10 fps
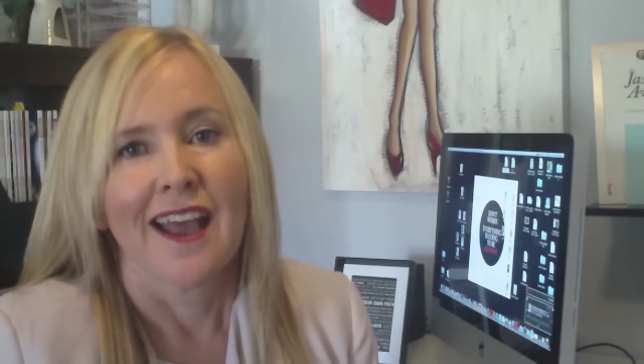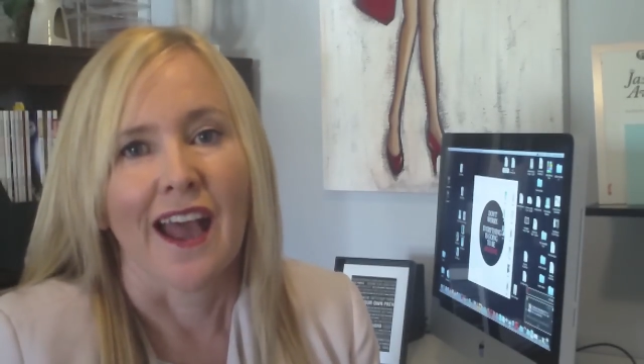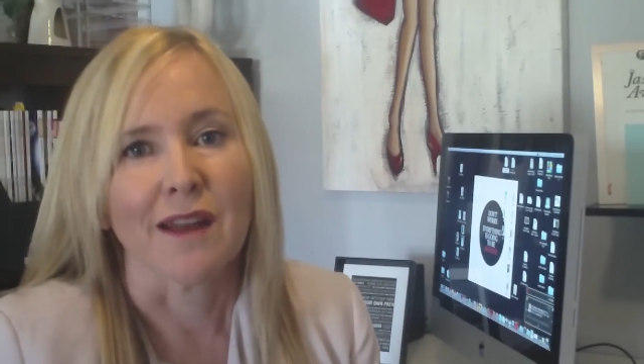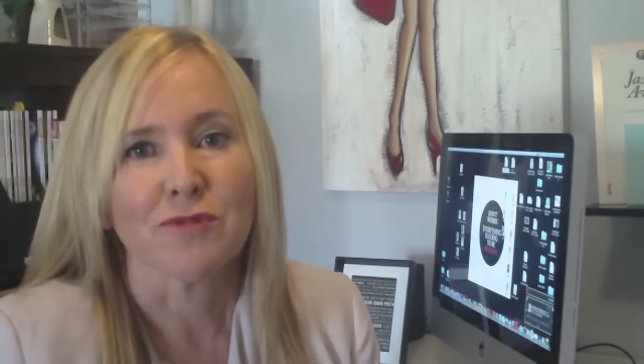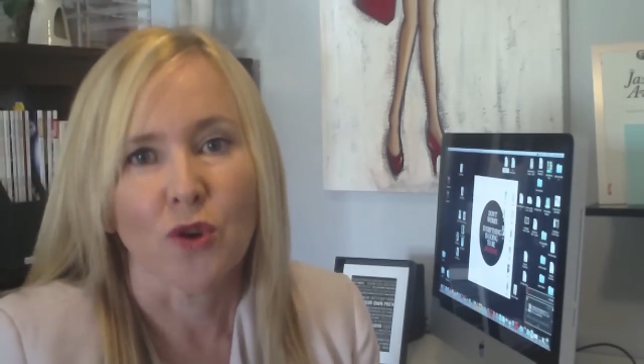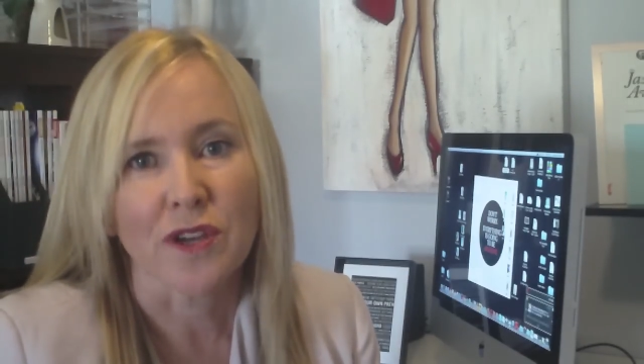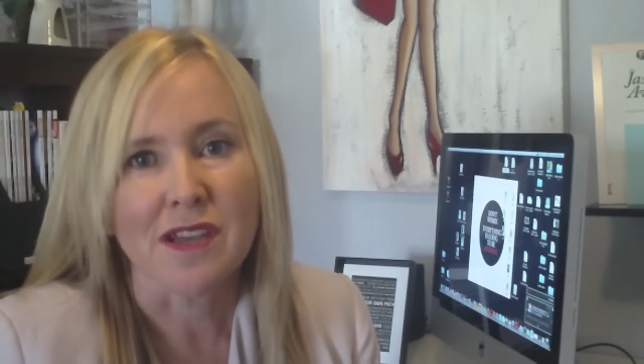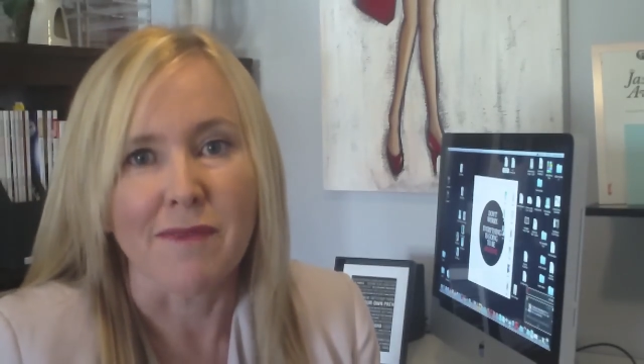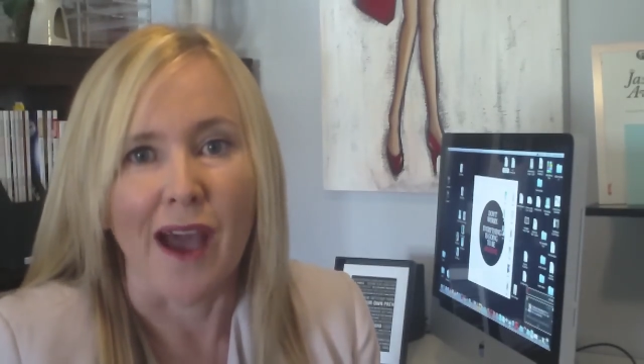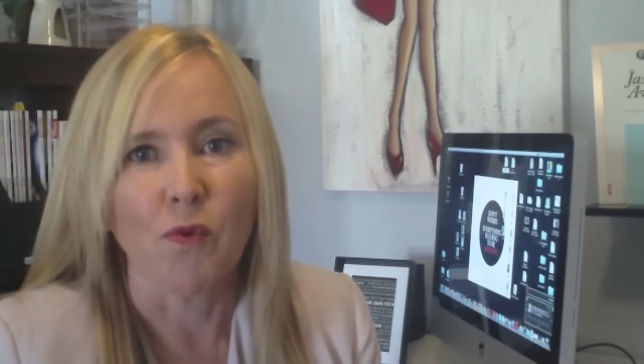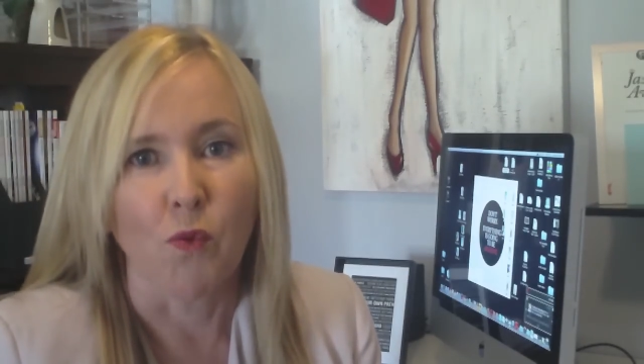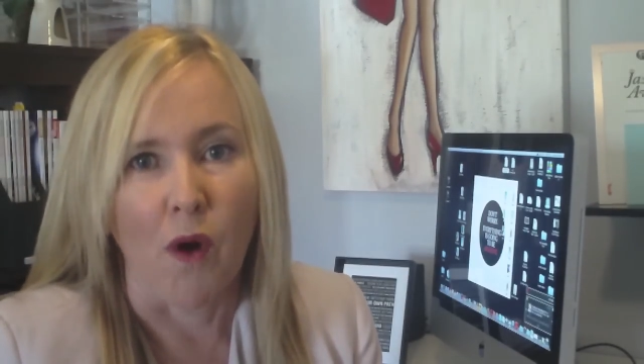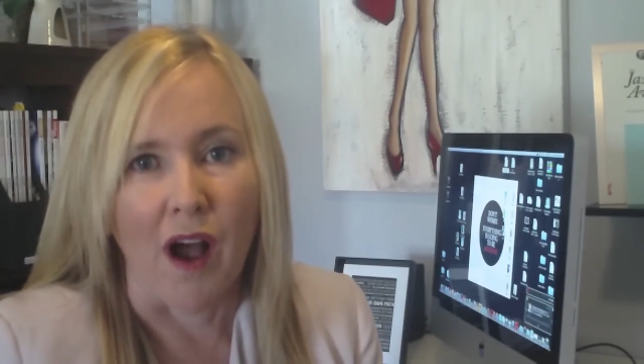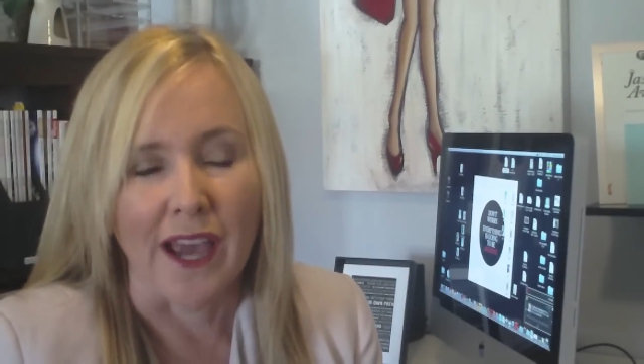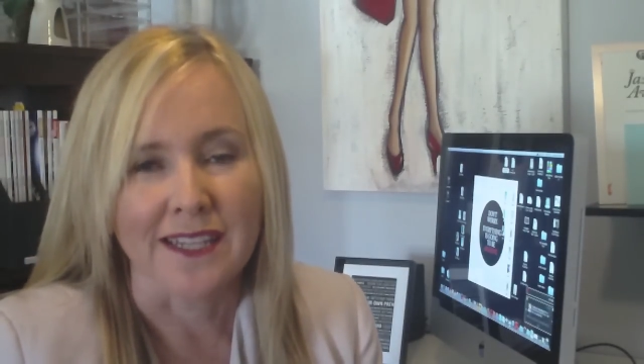And I'm talking about
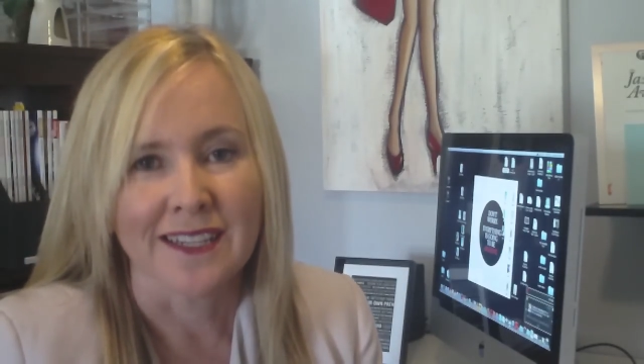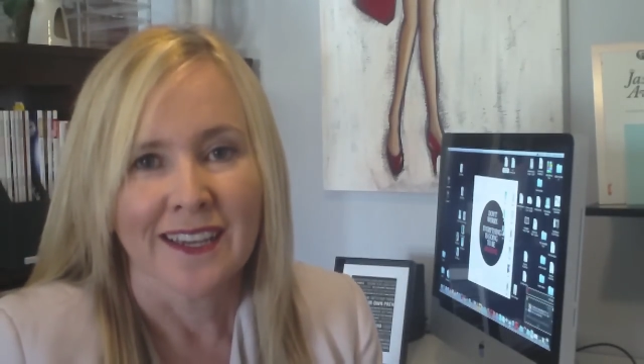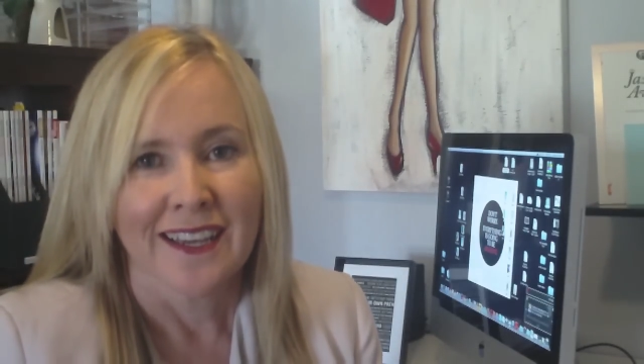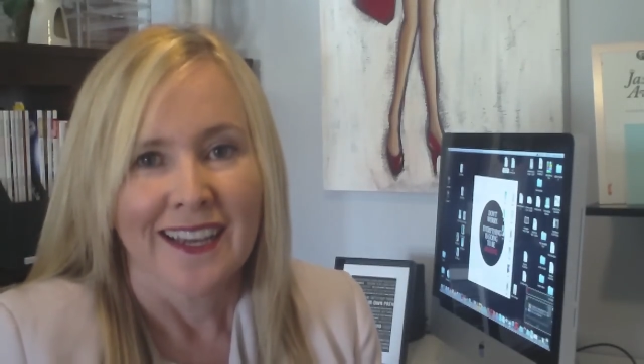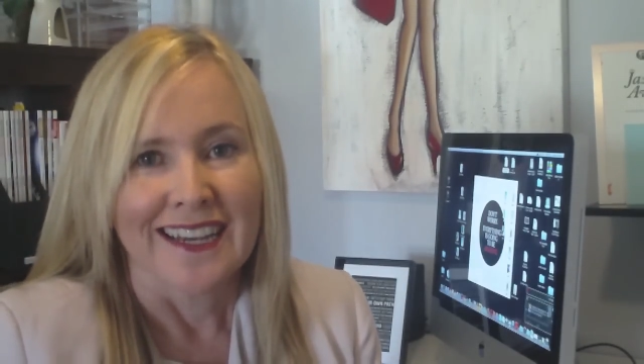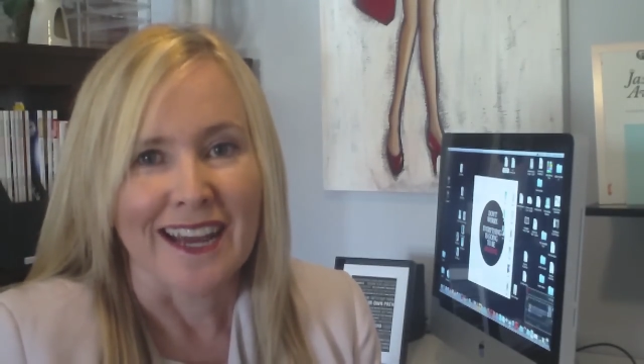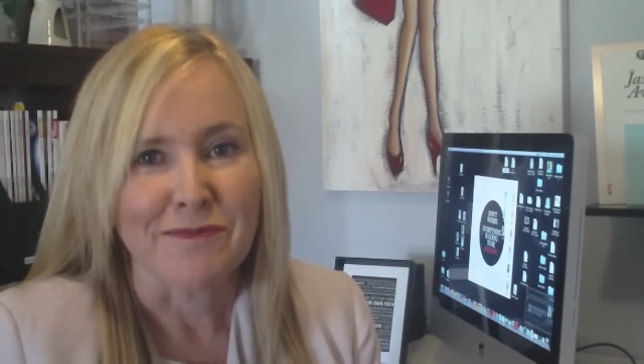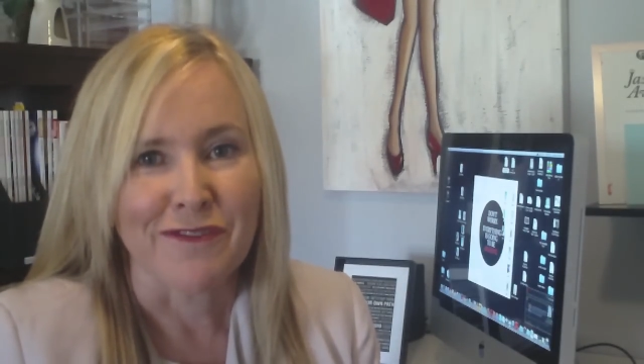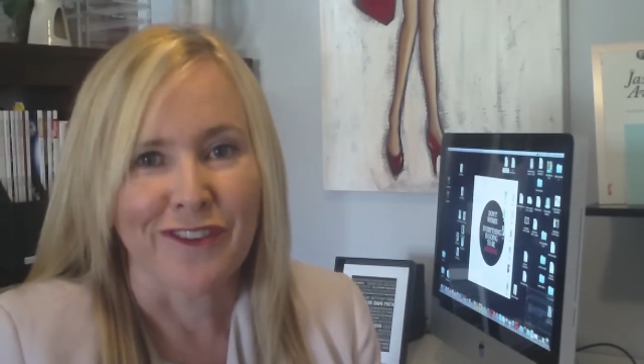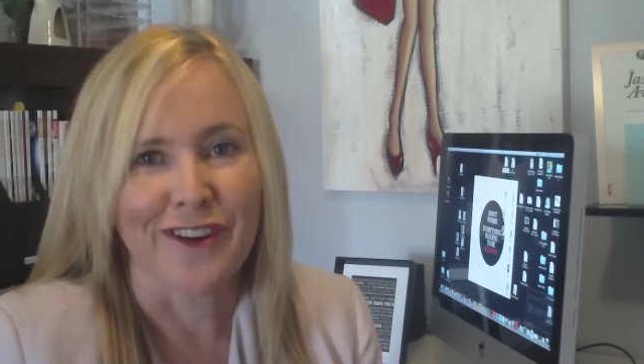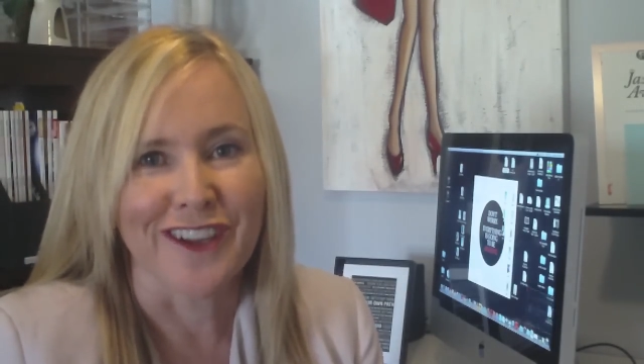white. Now before